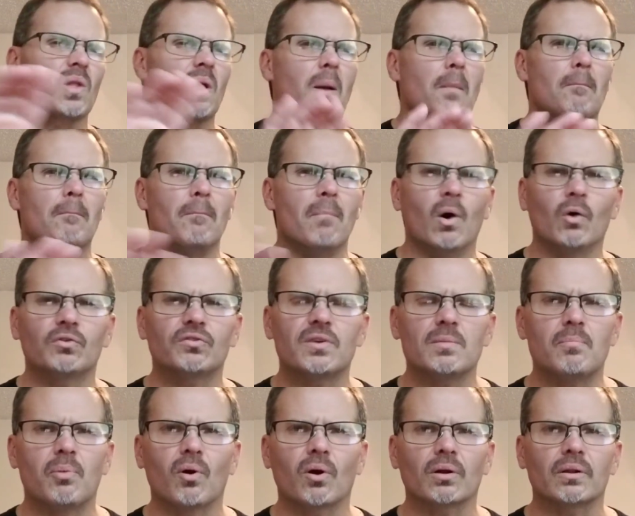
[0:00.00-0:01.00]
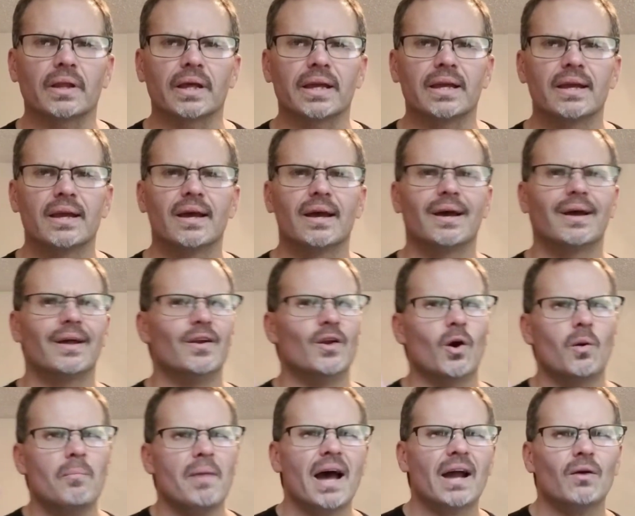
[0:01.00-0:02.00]
most importantly,
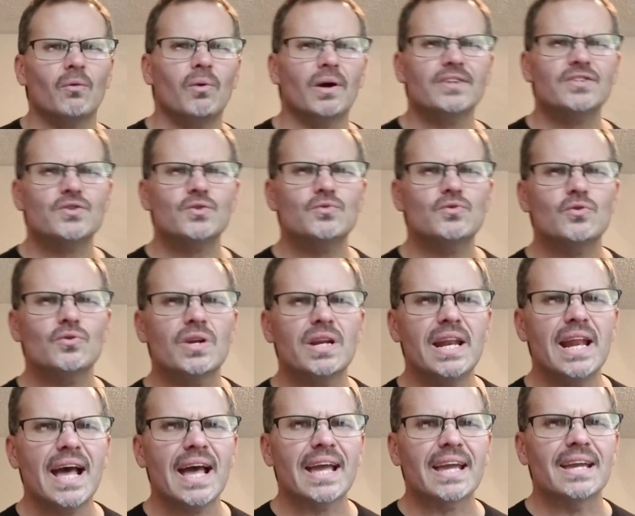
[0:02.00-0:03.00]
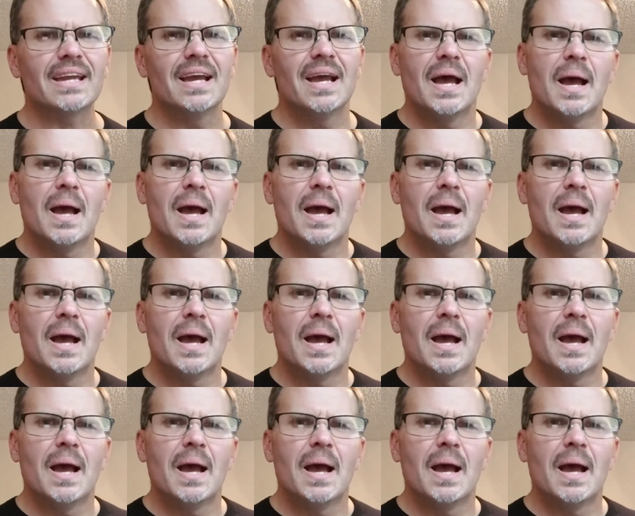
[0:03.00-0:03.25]
no matter what you do today,